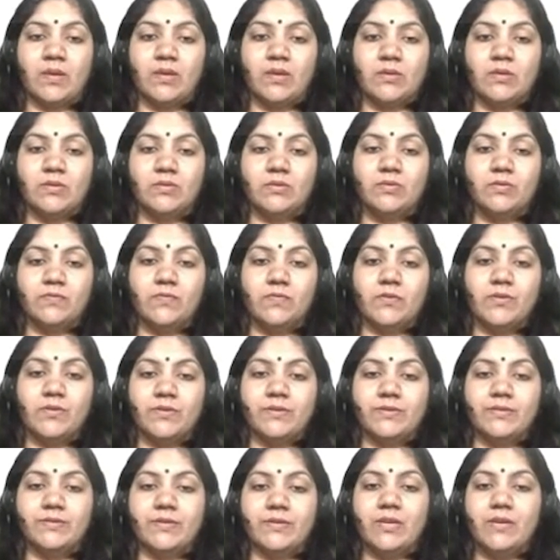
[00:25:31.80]
So for
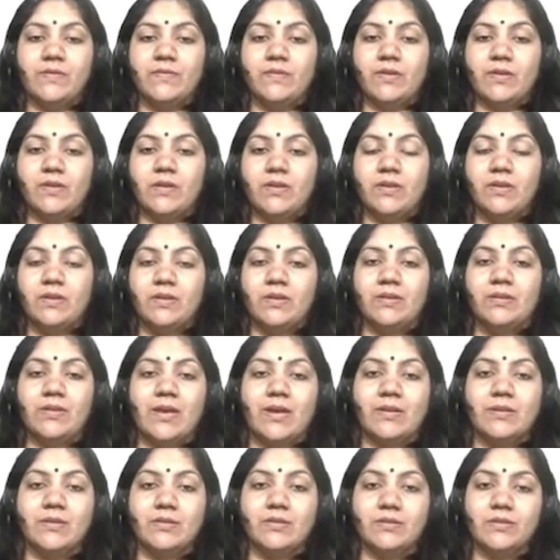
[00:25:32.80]
C1,
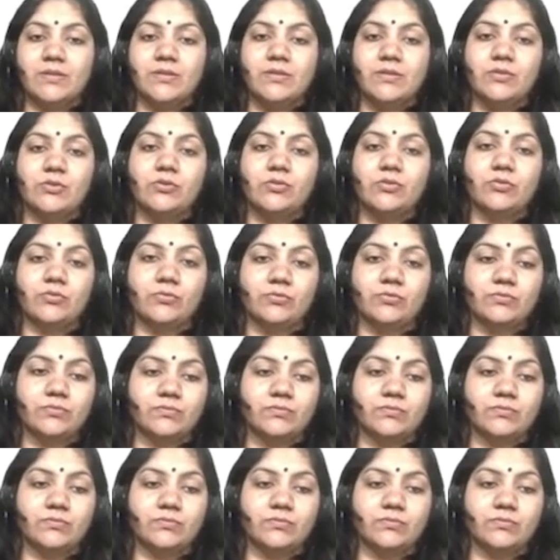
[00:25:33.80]
that is true.